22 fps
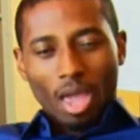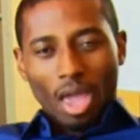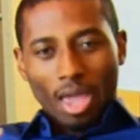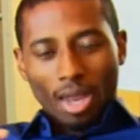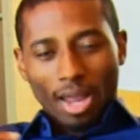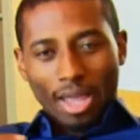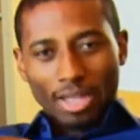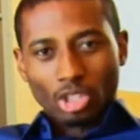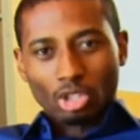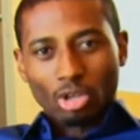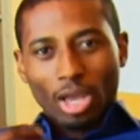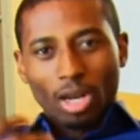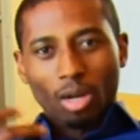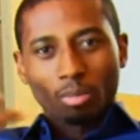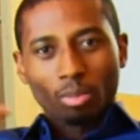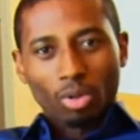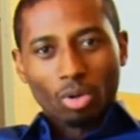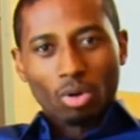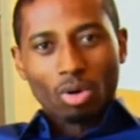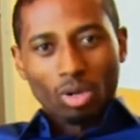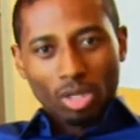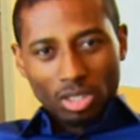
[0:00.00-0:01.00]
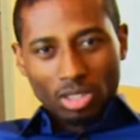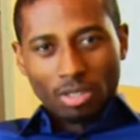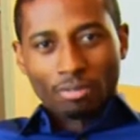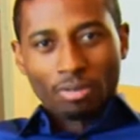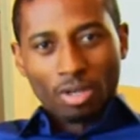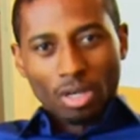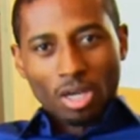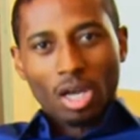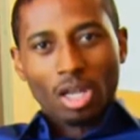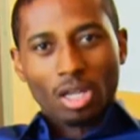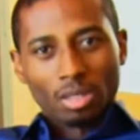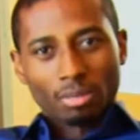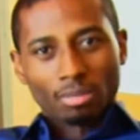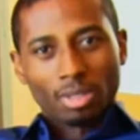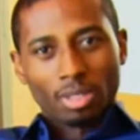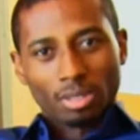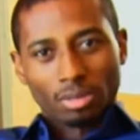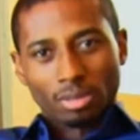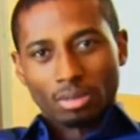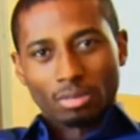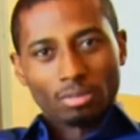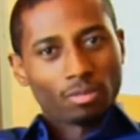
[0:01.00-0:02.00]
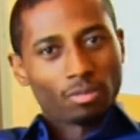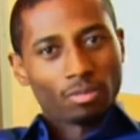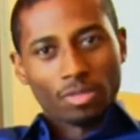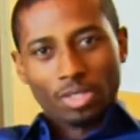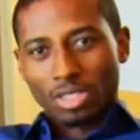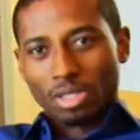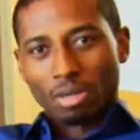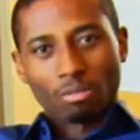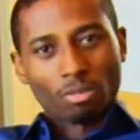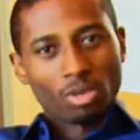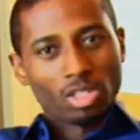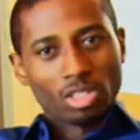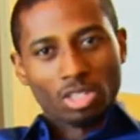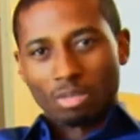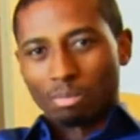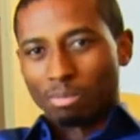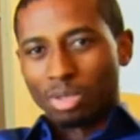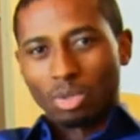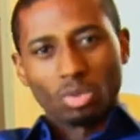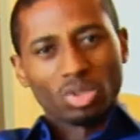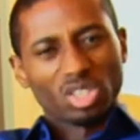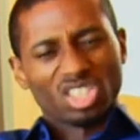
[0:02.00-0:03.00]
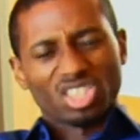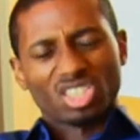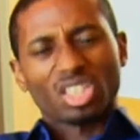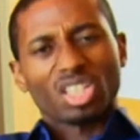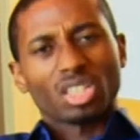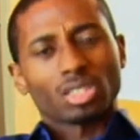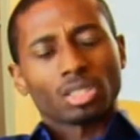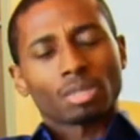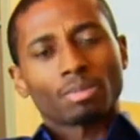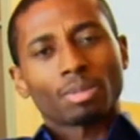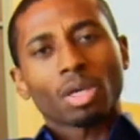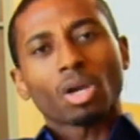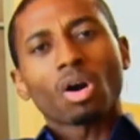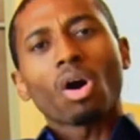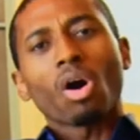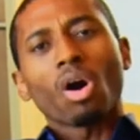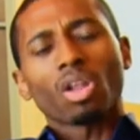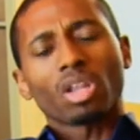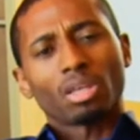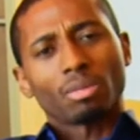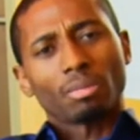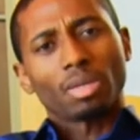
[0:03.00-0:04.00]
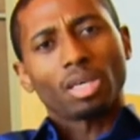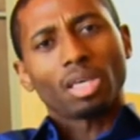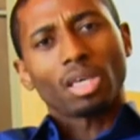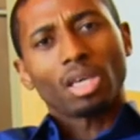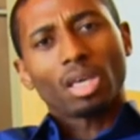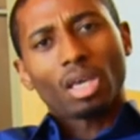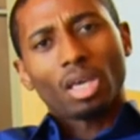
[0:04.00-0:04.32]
and I try to put on a different color, but for some reason, blue just calls.